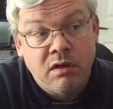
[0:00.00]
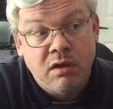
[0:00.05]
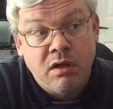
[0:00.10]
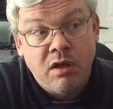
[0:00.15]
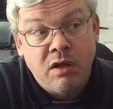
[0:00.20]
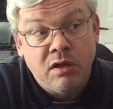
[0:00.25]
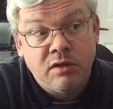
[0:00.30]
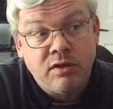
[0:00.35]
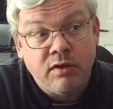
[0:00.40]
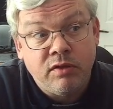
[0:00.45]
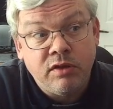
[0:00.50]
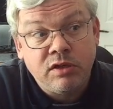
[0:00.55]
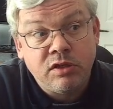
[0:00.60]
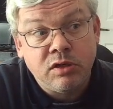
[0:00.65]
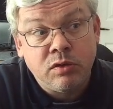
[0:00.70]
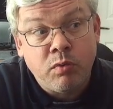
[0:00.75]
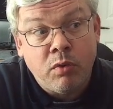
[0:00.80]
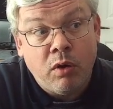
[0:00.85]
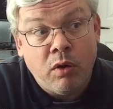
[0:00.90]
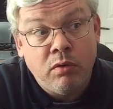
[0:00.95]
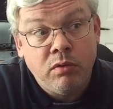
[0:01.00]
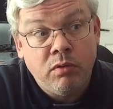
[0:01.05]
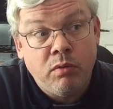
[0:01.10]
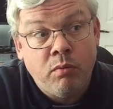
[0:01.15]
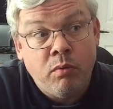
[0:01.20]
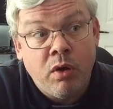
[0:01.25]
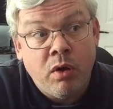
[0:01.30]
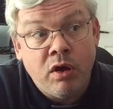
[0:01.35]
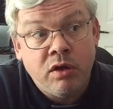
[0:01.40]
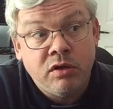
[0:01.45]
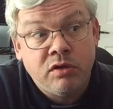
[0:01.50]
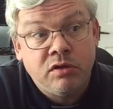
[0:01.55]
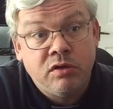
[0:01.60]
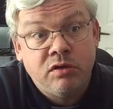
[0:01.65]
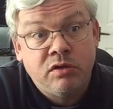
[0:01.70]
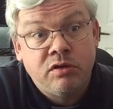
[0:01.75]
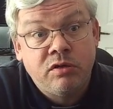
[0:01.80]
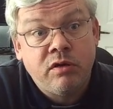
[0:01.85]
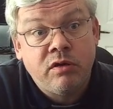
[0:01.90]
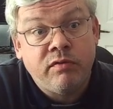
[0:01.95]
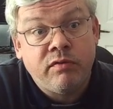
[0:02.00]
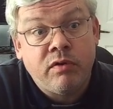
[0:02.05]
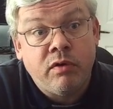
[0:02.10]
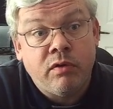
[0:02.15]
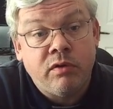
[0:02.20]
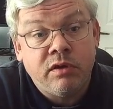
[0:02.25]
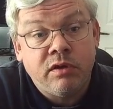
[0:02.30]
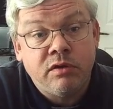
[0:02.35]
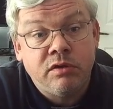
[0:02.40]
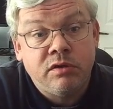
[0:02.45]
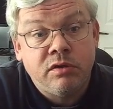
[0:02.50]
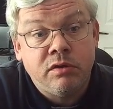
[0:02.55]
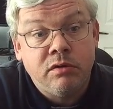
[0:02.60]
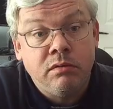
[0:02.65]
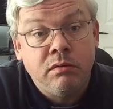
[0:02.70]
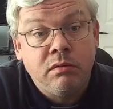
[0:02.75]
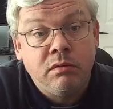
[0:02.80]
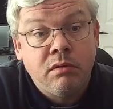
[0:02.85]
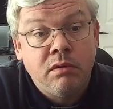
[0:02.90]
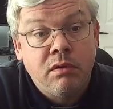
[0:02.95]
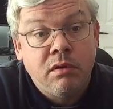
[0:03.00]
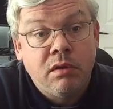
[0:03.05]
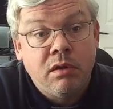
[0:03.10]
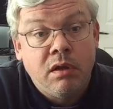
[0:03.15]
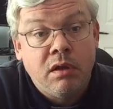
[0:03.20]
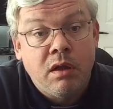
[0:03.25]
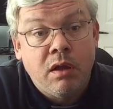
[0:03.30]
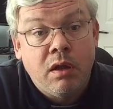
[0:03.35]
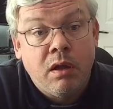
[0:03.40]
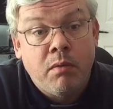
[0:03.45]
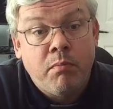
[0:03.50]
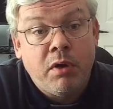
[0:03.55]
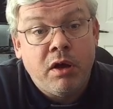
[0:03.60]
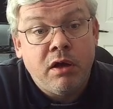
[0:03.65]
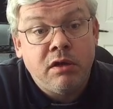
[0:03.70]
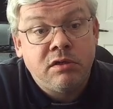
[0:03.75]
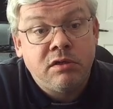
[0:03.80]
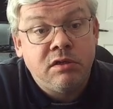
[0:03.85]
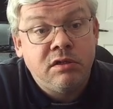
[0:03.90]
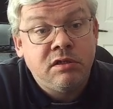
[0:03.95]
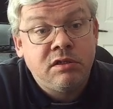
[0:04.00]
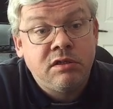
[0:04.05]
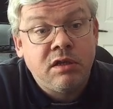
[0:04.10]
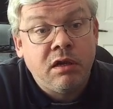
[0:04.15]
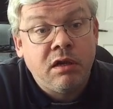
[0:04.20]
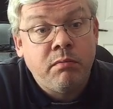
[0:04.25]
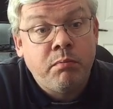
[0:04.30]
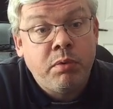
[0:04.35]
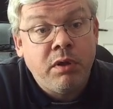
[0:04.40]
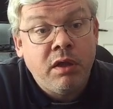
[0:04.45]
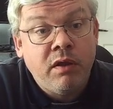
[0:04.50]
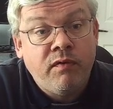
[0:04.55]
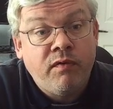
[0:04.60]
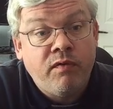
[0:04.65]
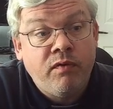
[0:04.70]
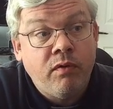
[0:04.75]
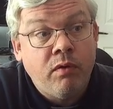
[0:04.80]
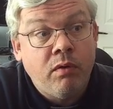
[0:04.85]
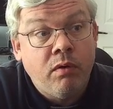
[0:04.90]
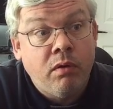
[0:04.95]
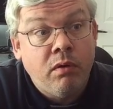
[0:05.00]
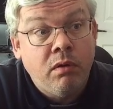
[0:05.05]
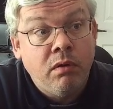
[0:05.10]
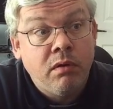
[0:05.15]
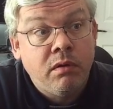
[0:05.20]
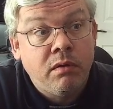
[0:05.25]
So this is what white should have gone into, but instead of b4,